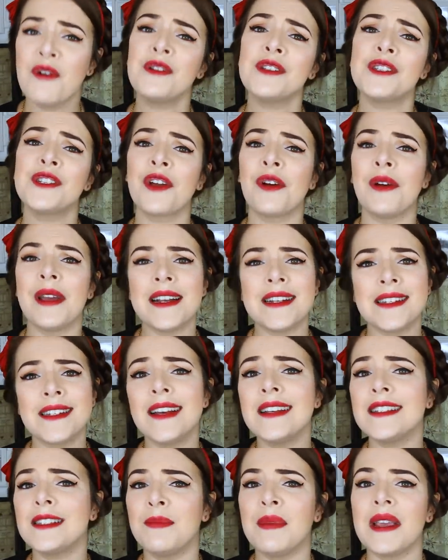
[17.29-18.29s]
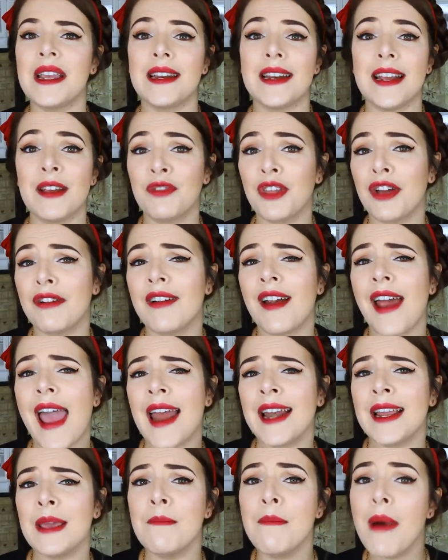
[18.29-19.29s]
Also, it does mean if there are
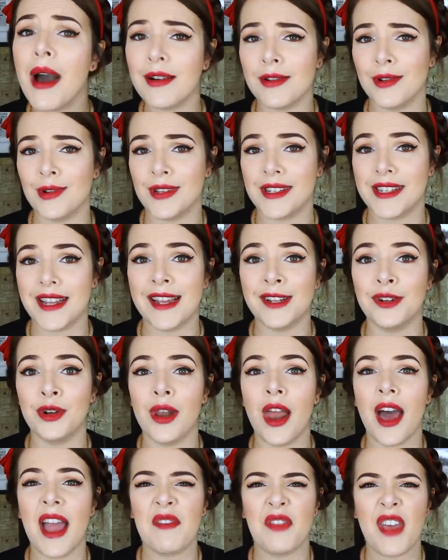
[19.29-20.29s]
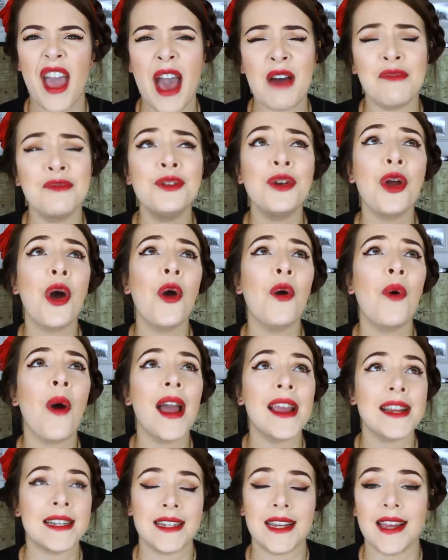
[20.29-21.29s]
any muggles in your life that have no
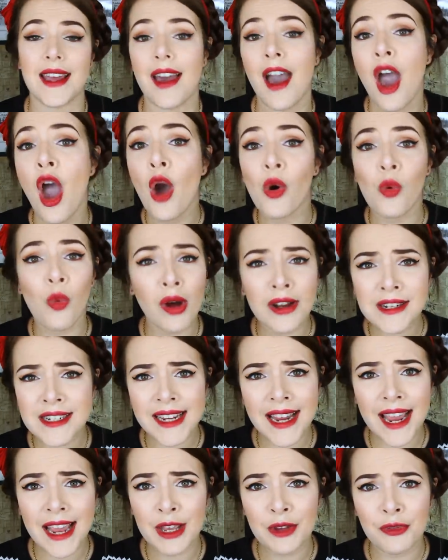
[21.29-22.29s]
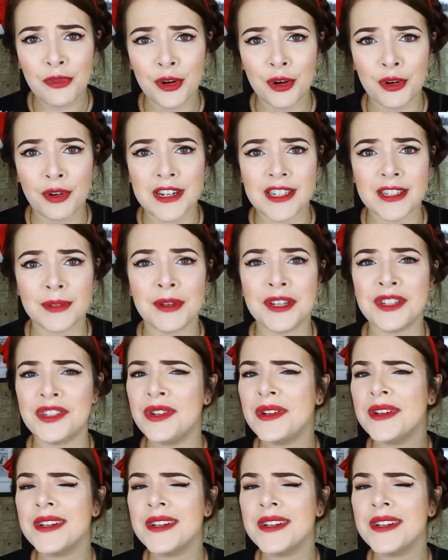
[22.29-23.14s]
idea what to get you for Christmas,